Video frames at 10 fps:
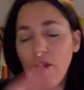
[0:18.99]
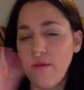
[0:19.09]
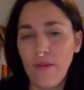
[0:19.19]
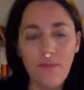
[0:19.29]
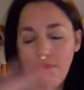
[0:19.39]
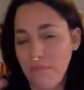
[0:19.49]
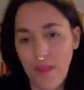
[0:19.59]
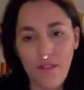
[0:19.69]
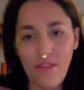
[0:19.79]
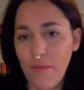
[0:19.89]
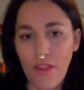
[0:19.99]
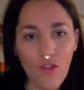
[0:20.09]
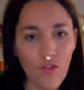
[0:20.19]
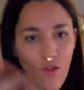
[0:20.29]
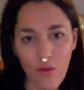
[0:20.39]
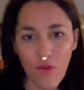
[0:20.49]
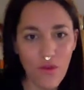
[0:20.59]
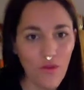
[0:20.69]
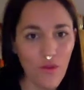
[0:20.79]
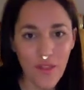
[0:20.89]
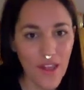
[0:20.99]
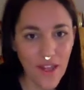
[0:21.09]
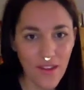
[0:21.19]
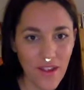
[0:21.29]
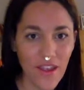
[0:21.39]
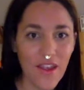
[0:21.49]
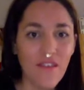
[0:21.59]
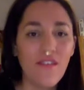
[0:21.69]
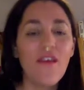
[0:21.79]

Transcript: even it's a video, so I'm going to edit it, I guess,